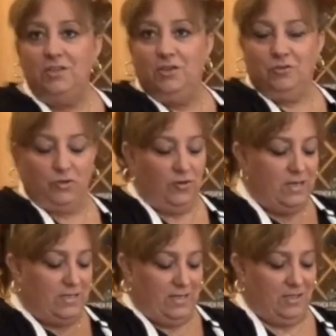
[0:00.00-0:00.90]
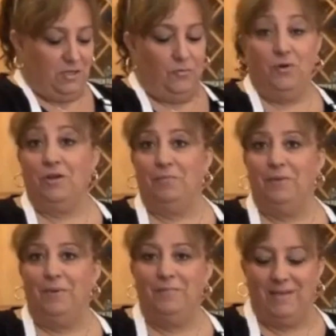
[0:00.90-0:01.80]
Because in those creases, we're gonna
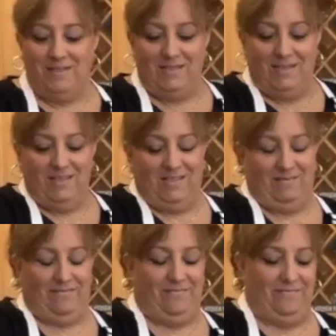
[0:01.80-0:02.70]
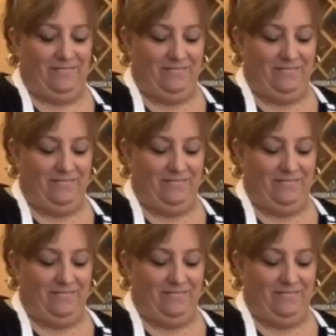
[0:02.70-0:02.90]
put pumpkin seeds.